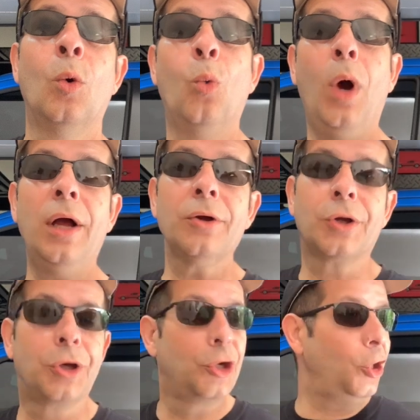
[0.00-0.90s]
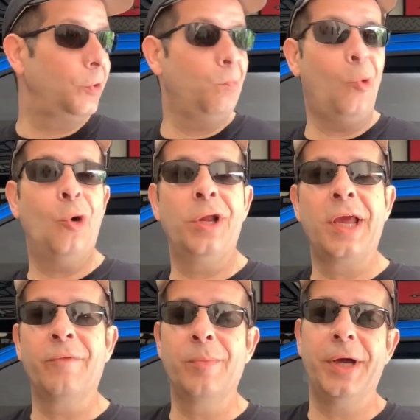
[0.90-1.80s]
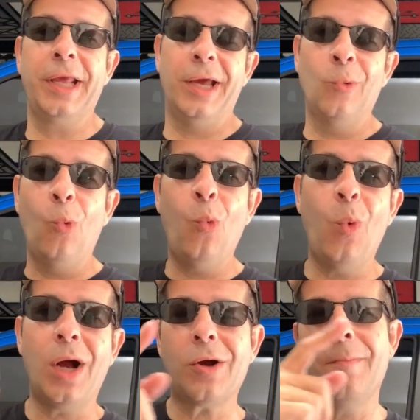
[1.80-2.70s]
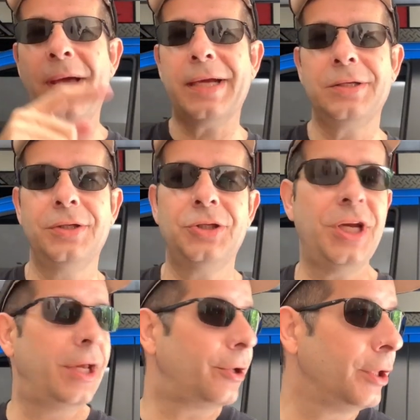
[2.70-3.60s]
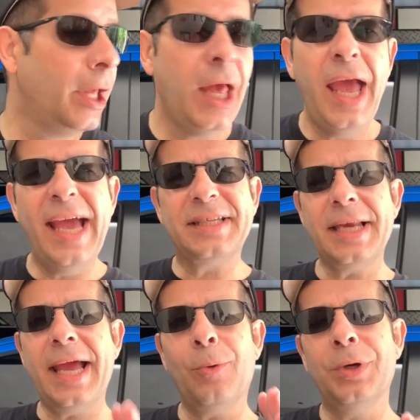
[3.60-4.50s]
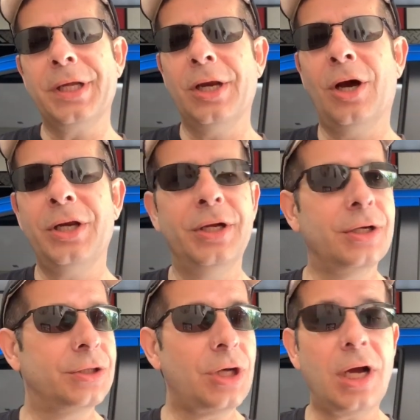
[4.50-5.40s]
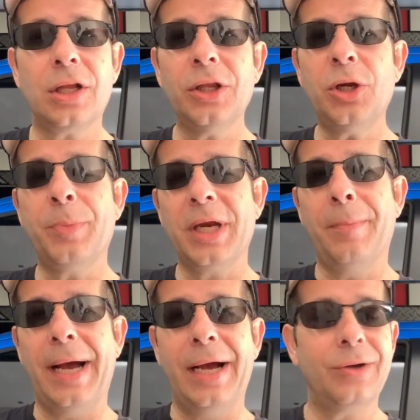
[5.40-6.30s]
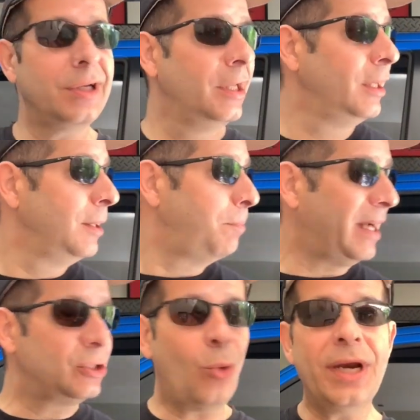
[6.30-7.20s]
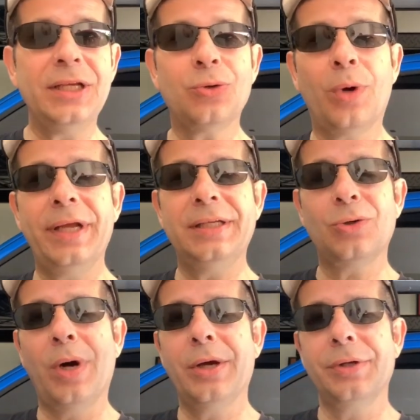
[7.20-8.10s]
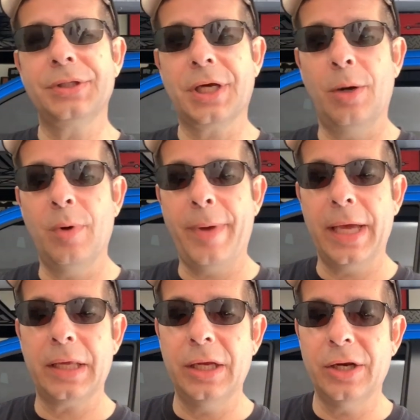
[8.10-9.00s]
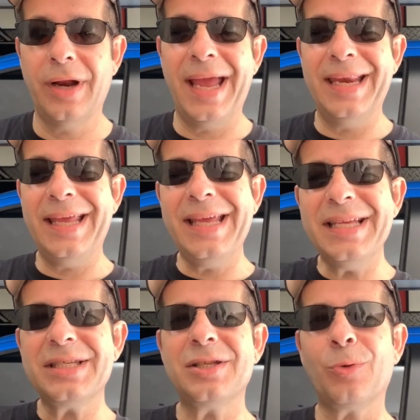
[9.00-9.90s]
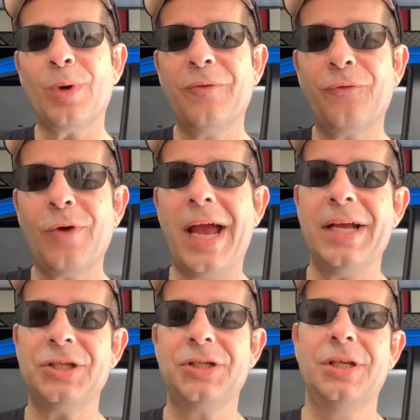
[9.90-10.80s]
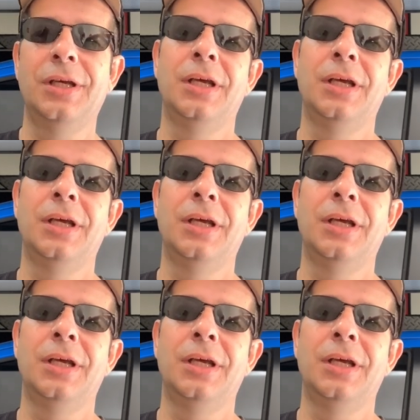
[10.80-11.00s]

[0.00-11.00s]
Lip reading: Well, good morning, everybody, and welcome back to the channel. Hey, today I want to get on here and talk a little bit about my 2020 Toyota Tacoma back here, and is the refreshed